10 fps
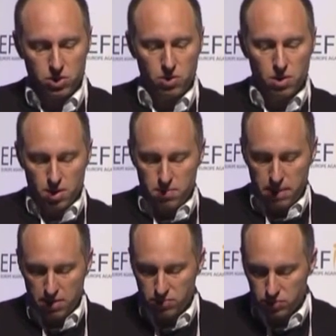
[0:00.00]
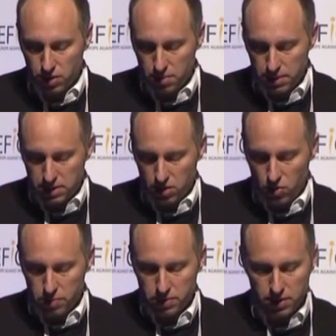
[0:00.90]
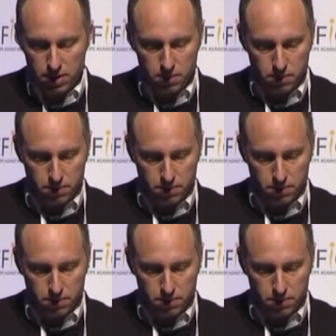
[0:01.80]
to painful diabetic neuropathy.